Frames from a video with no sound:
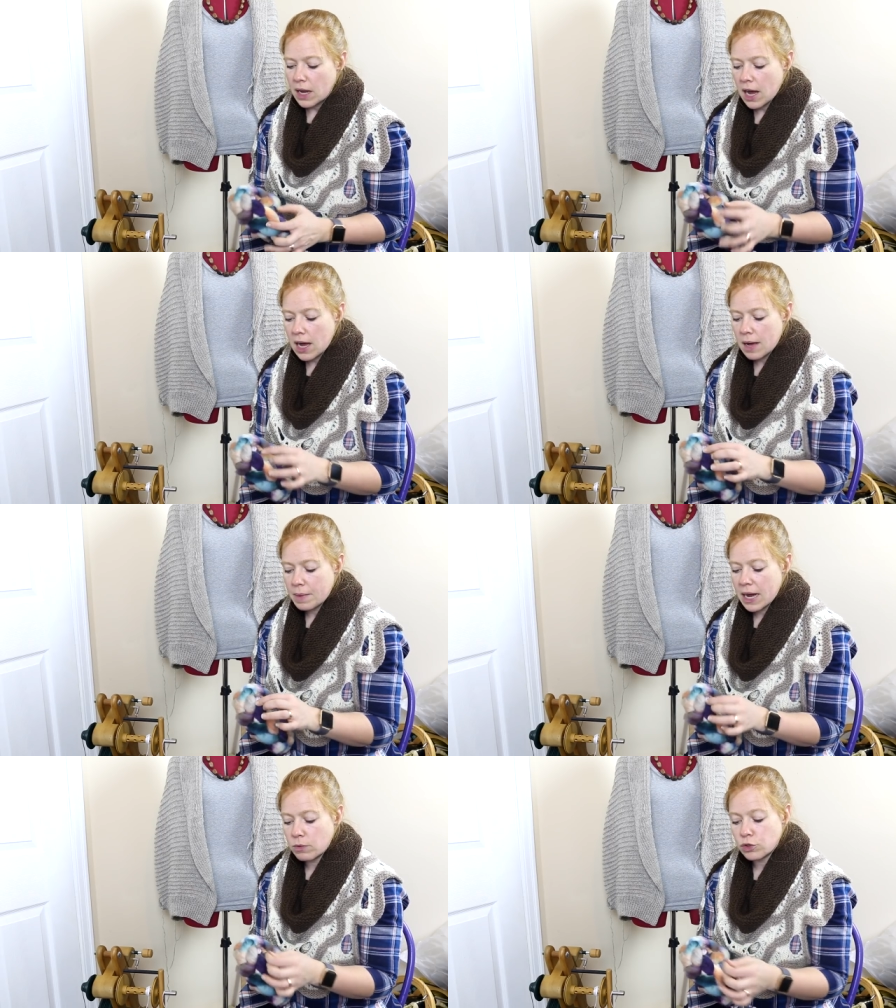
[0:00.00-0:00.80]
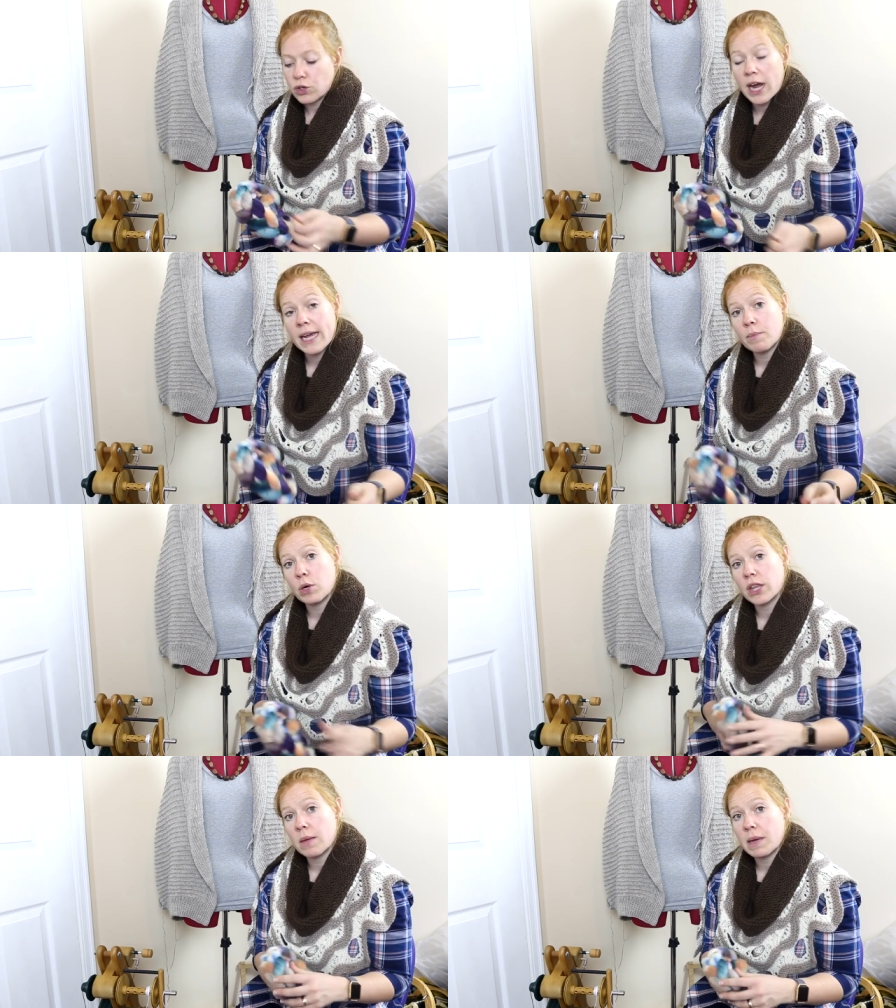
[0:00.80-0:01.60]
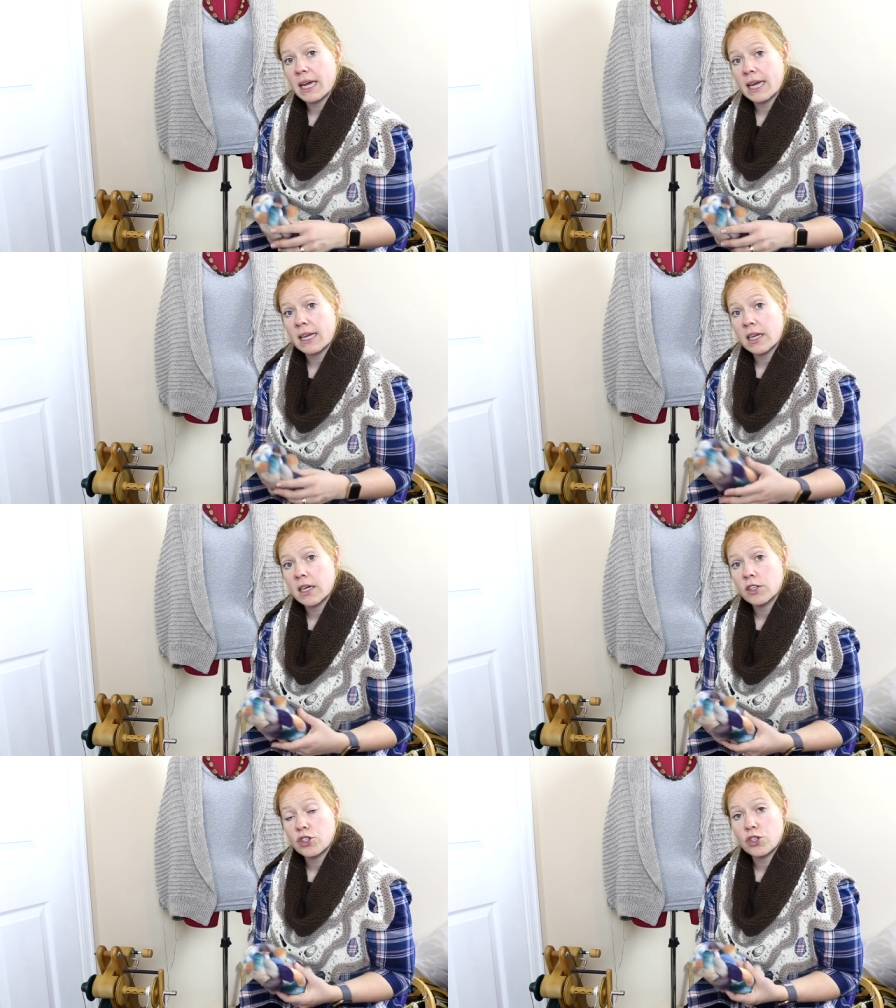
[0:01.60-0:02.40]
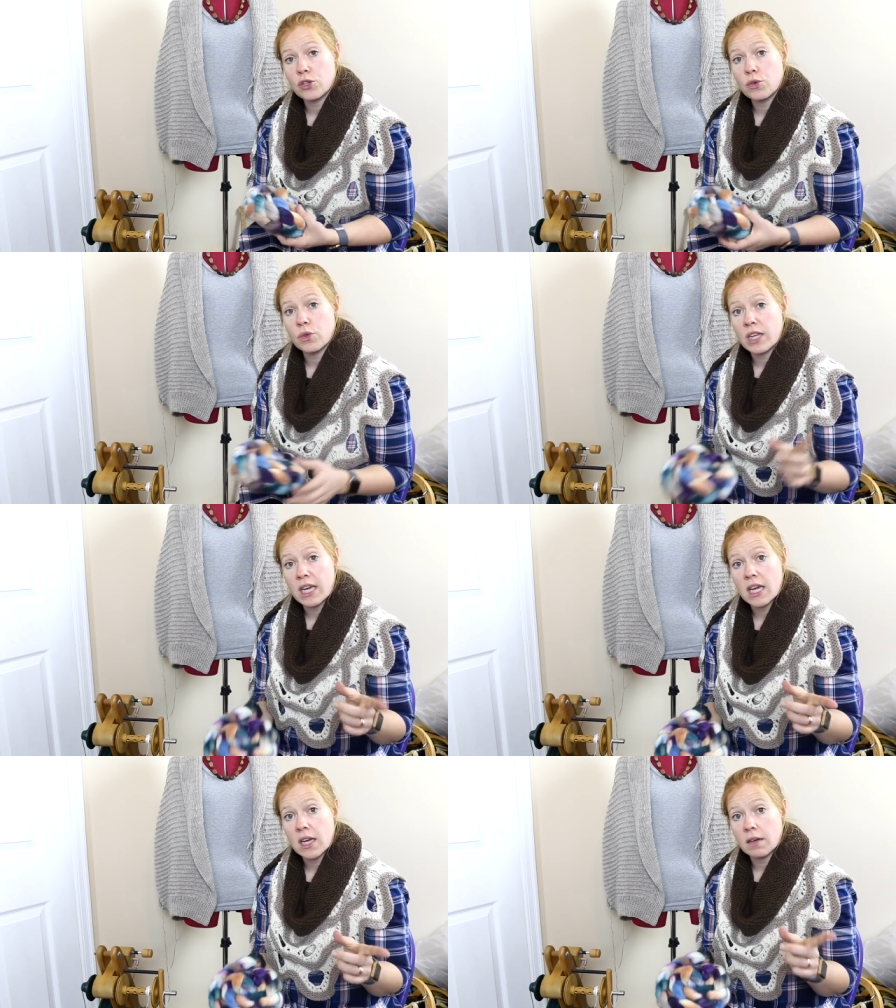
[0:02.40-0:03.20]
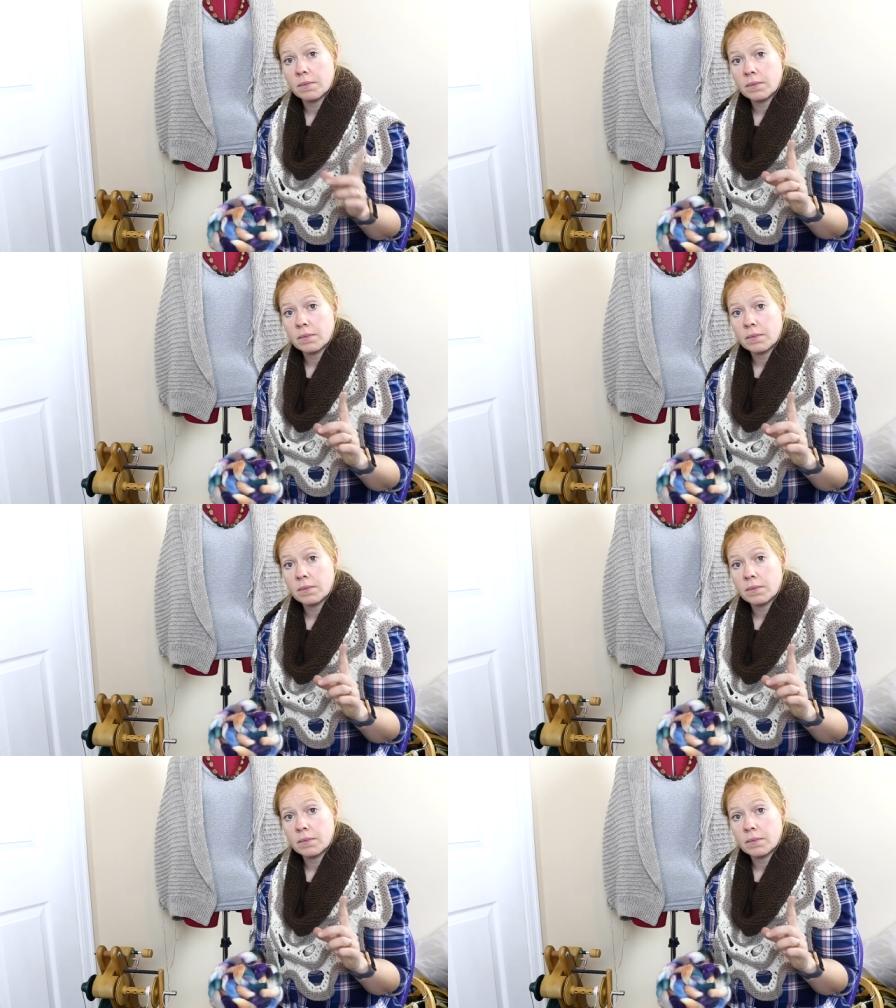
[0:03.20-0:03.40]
Um, I will try and put them in to the